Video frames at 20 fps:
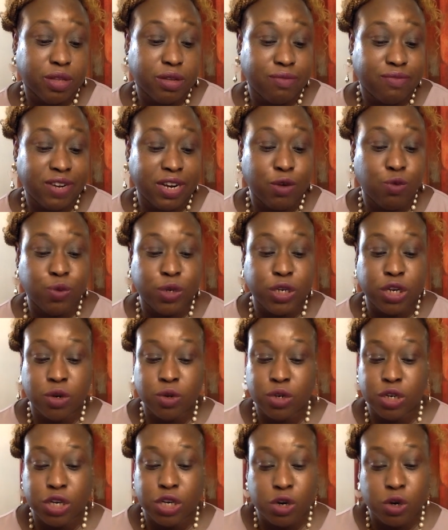Right? We
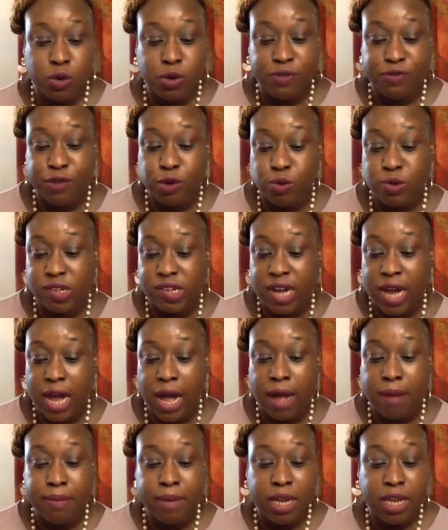don't know if it was
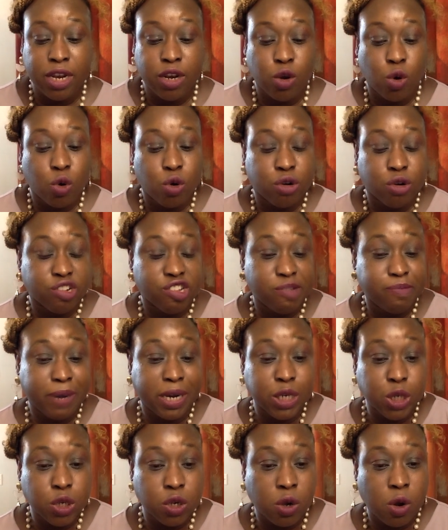common or a
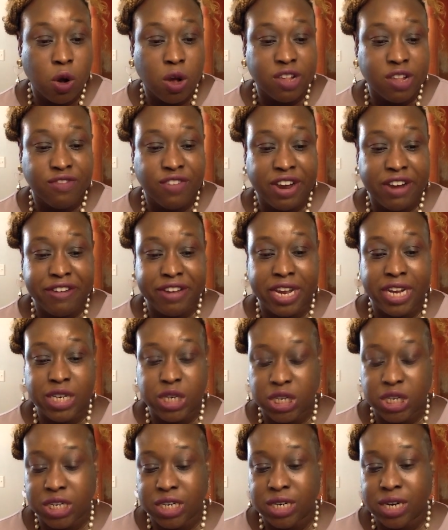special cause
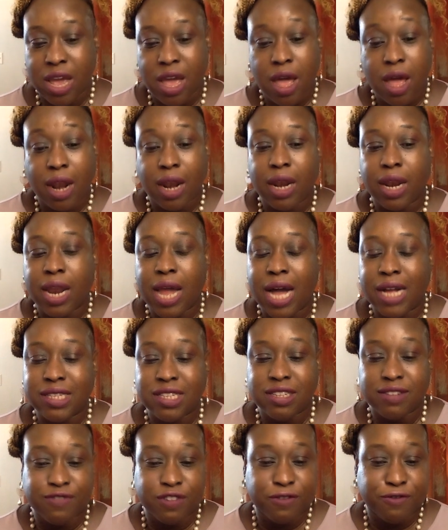variation. Lots
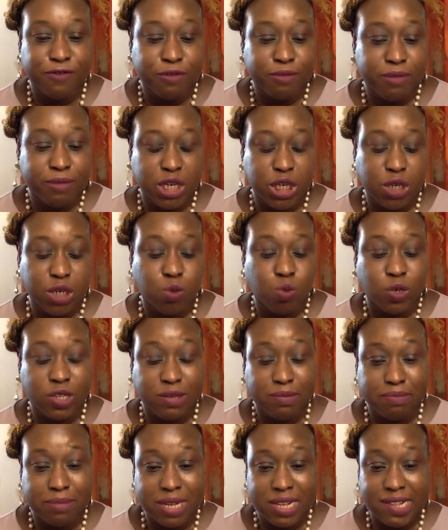of information was
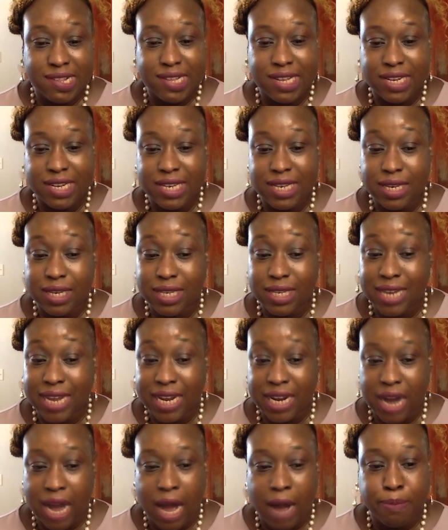missed and
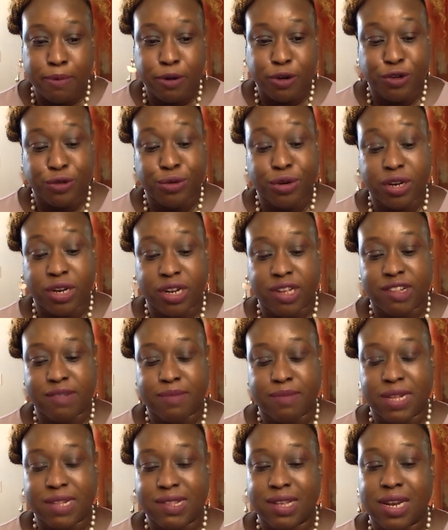data opportunities
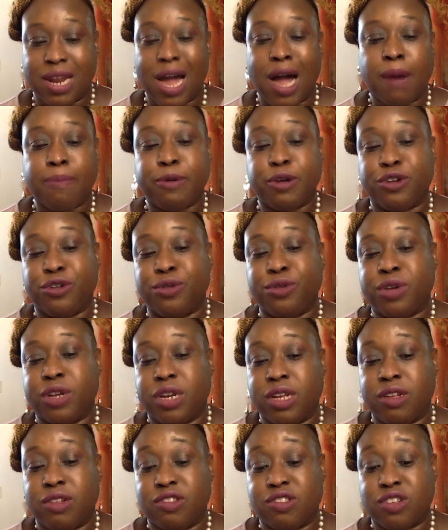missed and
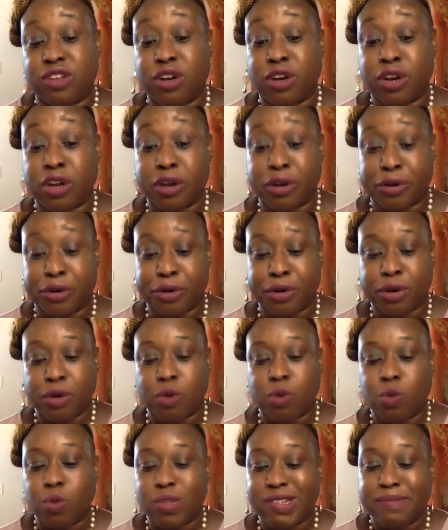opportunities to learn
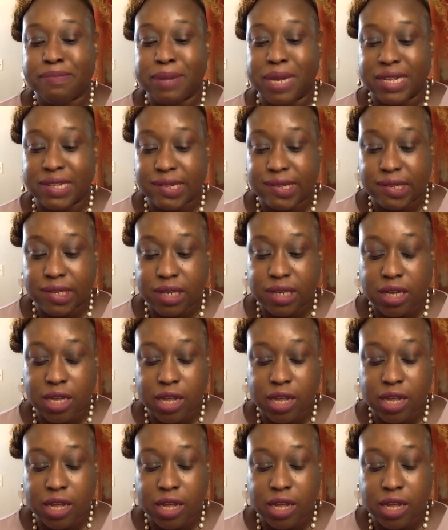was missed.